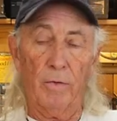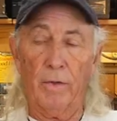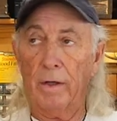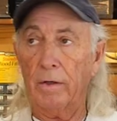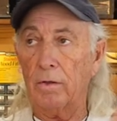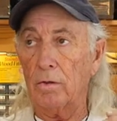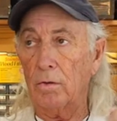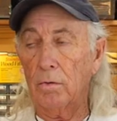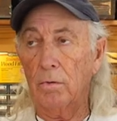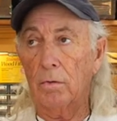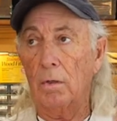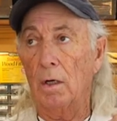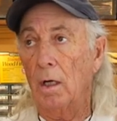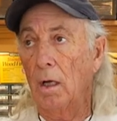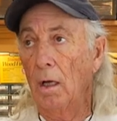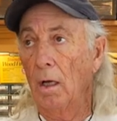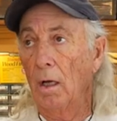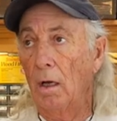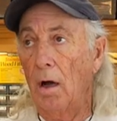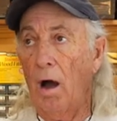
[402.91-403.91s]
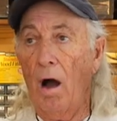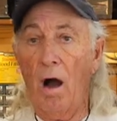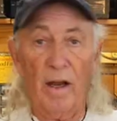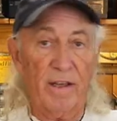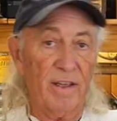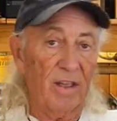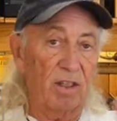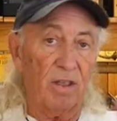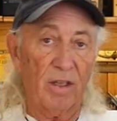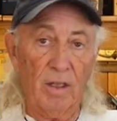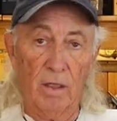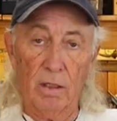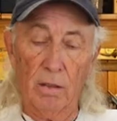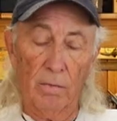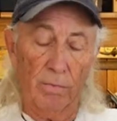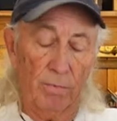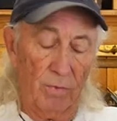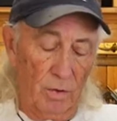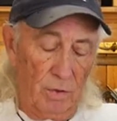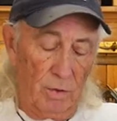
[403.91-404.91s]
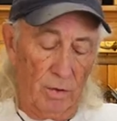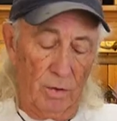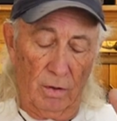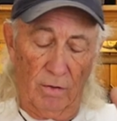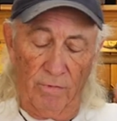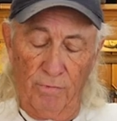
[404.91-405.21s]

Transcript: They do hockey teams, uh,